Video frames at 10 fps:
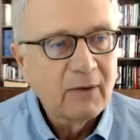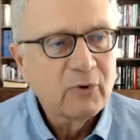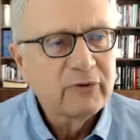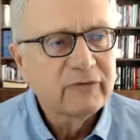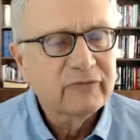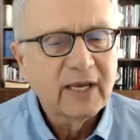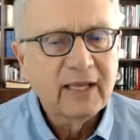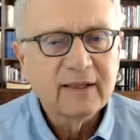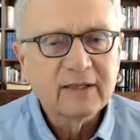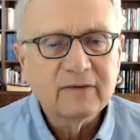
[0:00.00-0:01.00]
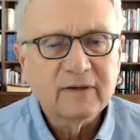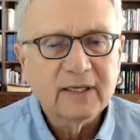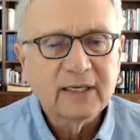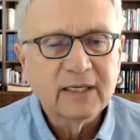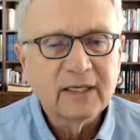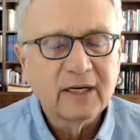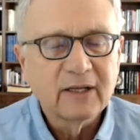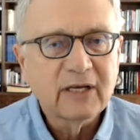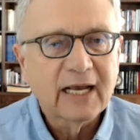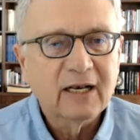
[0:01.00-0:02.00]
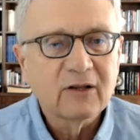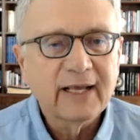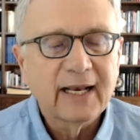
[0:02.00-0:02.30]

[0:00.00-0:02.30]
I would say that you got to look